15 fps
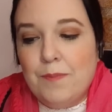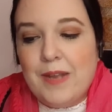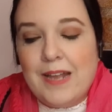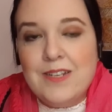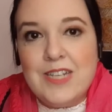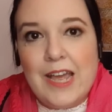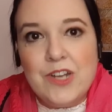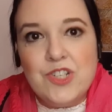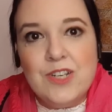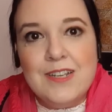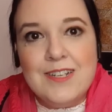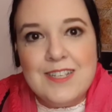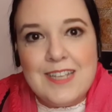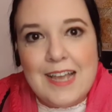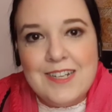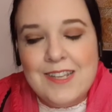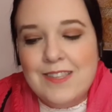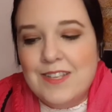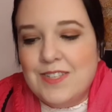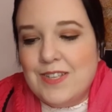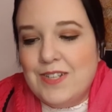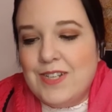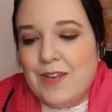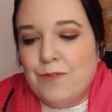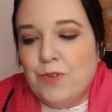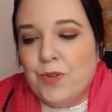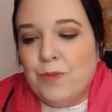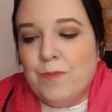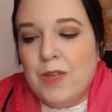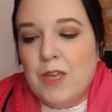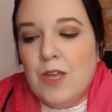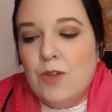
Plantagenet sat in the sitting-room,